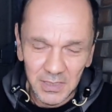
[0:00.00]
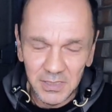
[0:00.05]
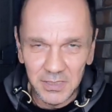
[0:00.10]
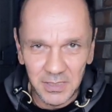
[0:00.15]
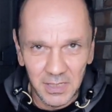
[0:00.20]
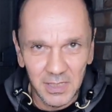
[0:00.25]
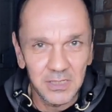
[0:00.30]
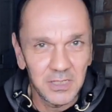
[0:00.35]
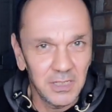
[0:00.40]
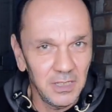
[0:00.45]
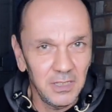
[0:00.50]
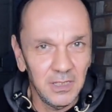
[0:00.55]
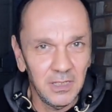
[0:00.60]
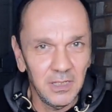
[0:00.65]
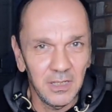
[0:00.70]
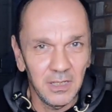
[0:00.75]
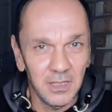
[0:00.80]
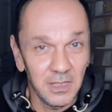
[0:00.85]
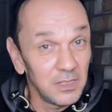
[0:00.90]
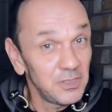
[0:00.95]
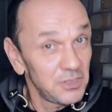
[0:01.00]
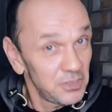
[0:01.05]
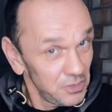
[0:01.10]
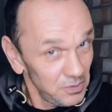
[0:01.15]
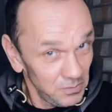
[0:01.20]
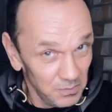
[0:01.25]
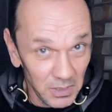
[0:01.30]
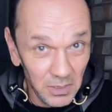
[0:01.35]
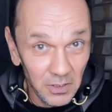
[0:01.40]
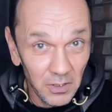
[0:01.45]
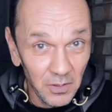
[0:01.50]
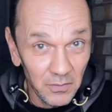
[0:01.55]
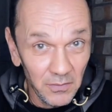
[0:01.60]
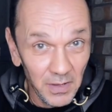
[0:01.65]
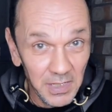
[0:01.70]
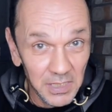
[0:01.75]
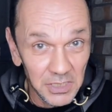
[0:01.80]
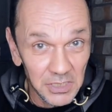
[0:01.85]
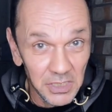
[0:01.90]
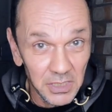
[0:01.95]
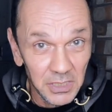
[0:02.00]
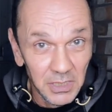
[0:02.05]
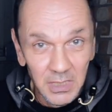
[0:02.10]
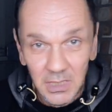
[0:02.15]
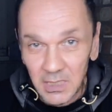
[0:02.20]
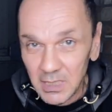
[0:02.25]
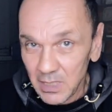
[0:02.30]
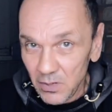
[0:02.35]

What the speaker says: It's actually, it consumes a lot of energy.